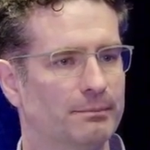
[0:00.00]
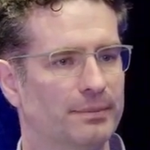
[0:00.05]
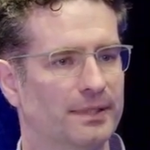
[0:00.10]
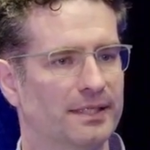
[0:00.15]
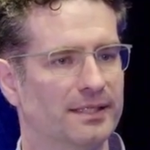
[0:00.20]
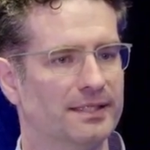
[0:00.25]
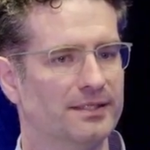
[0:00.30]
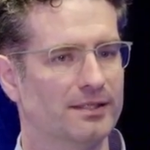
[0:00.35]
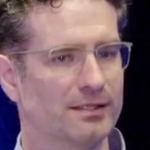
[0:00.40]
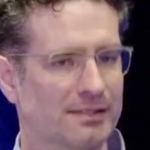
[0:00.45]

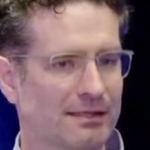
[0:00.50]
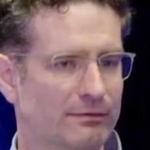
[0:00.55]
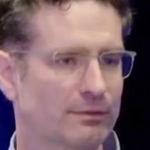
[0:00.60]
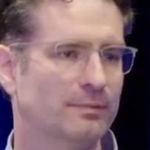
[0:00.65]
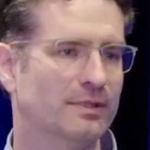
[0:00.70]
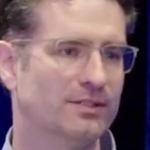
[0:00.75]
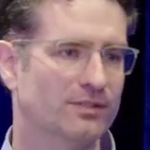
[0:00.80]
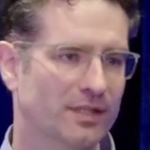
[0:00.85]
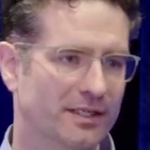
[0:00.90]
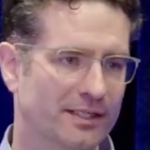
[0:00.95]
But it does have
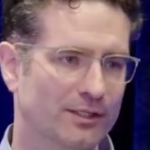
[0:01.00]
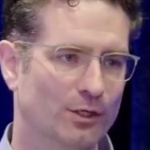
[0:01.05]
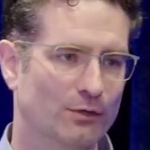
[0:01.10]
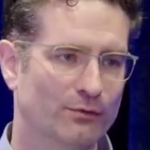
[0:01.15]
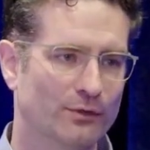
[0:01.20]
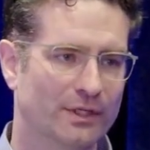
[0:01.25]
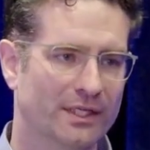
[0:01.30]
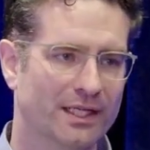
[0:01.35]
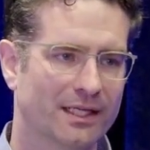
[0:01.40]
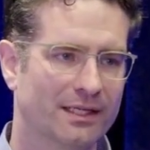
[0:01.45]
to be studied
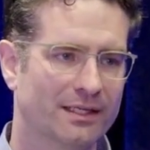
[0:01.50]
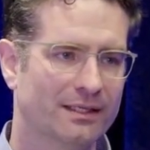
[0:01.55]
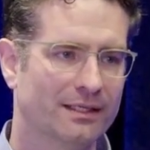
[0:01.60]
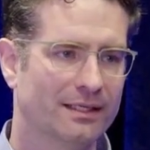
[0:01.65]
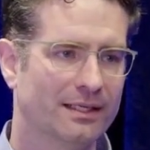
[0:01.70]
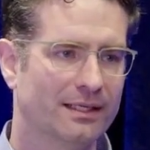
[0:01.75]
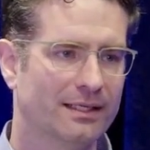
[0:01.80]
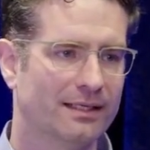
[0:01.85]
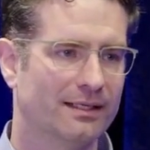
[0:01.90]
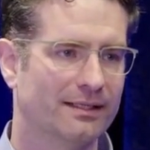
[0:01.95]
over again,